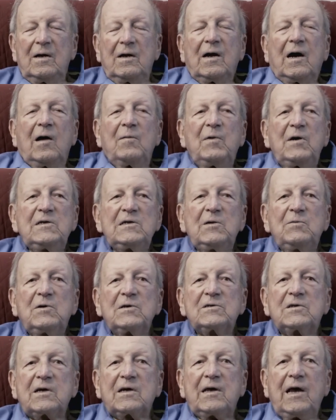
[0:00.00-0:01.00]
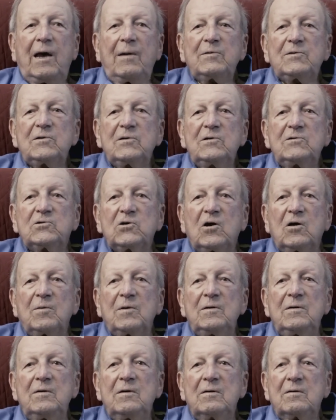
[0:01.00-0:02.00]
Our mission was to capture a
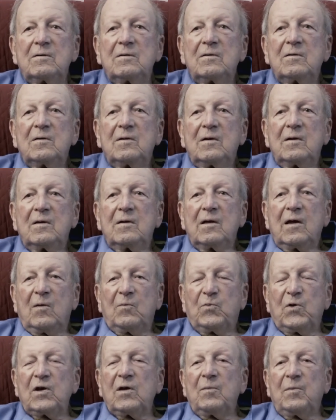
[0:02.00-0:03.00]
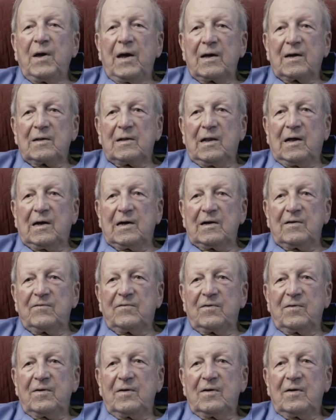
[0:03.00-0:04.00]
German and bring him back alive
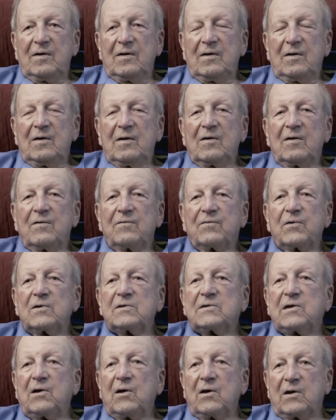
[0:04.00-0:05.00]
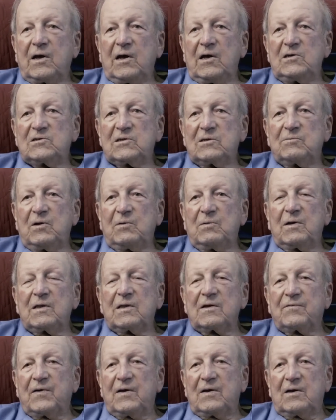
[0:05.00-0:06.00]
for interrogation. We wanted
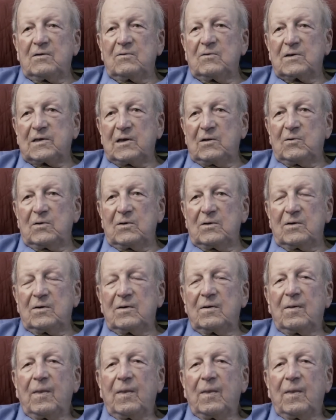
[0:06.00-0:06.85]
to find out what they were.